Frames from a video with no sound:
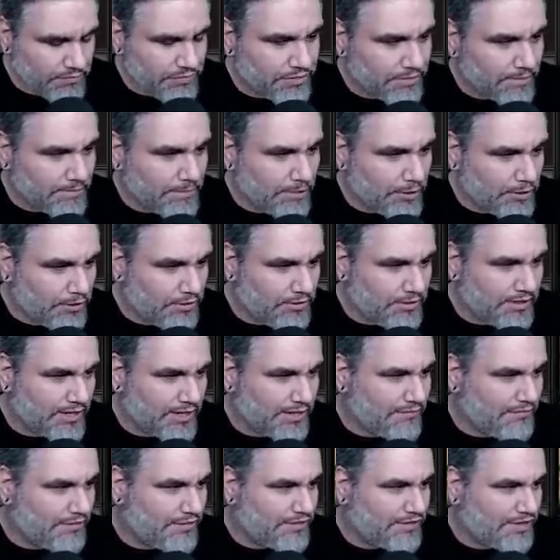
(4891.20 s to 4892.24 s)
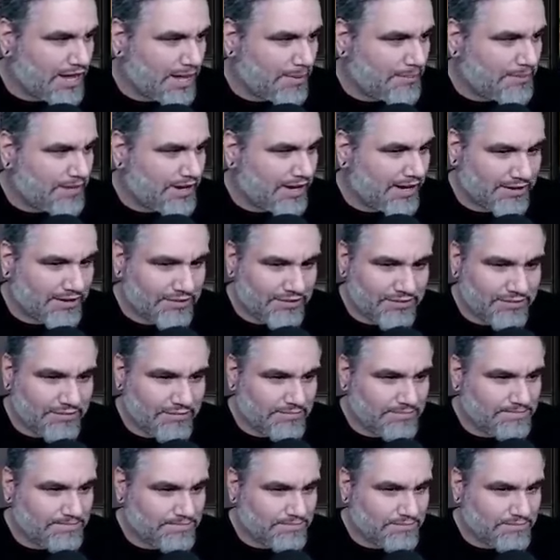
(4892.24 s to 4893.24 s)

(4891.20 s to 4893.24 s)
The mode of the top decks.